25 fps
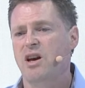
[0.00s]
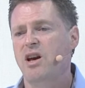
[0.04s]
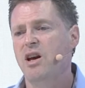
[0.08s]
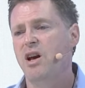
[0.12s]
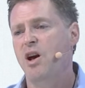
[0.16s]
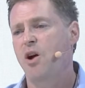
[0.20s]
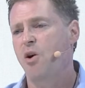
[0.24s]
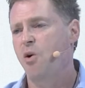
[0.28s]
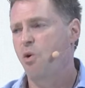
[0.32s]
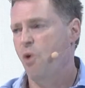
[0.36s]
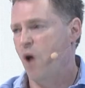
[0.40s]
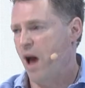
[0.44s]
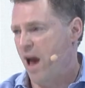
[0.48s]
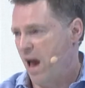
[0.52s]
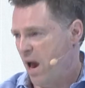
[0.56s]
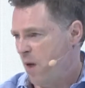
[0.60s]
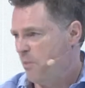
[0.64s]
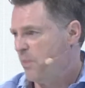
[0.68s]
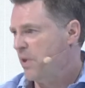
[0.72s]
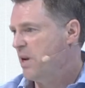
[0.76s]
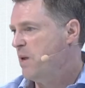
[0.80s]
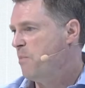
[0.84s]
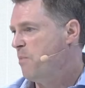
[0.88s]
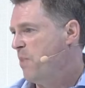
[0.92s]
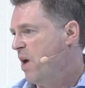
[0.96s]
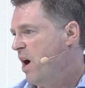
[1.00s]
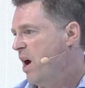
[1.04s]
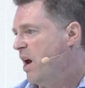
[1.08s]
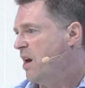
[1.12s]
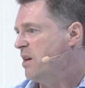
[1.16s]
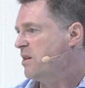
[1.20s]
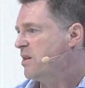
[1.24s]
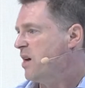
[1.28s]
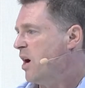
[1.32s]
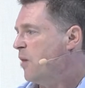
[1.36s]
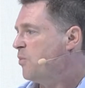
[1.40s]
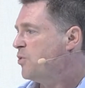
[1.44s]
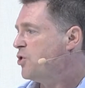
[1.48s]
who will happily buy it
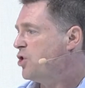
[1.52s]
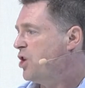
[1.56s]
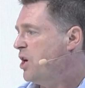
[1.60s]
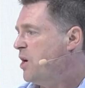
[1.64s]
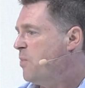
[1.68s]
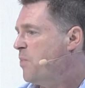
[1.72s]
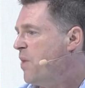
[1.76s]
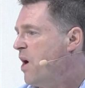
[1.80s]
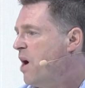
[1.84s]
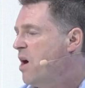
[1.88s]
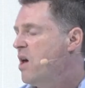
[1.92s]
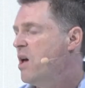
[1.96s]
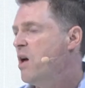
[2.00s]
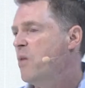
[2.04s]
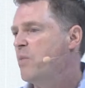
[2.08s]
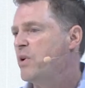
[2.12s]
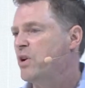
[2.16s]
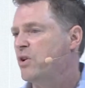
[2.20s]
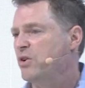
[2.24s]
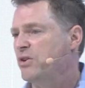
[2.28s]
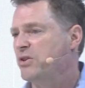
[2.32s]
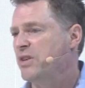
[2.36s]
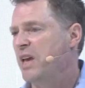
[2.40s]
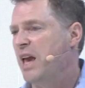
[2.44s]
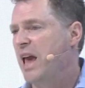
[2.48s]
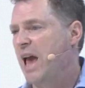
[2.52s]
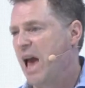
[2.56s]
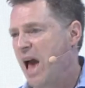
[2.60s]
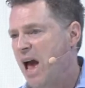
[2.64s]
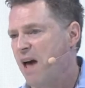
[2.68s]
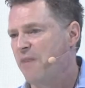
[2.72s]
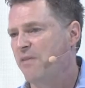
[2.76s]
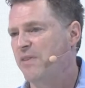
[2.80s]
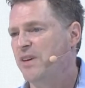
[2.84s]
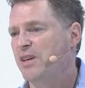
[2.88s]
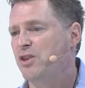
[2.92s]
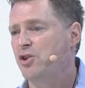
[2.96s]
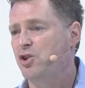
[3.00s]
up cheaper because they have
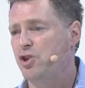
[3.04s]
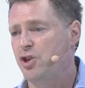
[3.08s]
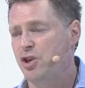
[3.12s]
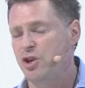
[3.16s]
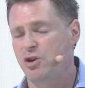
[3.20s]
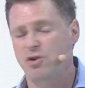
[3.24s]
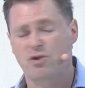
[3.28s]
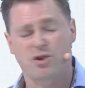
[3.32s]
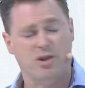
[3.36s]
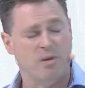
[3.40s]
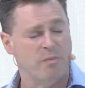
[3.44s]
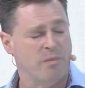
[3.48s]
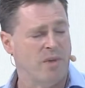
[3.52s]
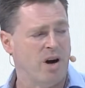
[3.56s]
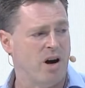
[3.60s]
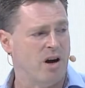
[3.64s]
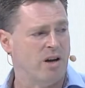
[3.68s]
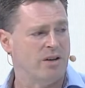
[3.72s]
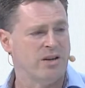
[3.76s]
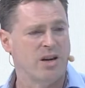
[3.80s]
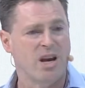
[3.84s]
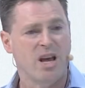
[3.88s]
this huge demand.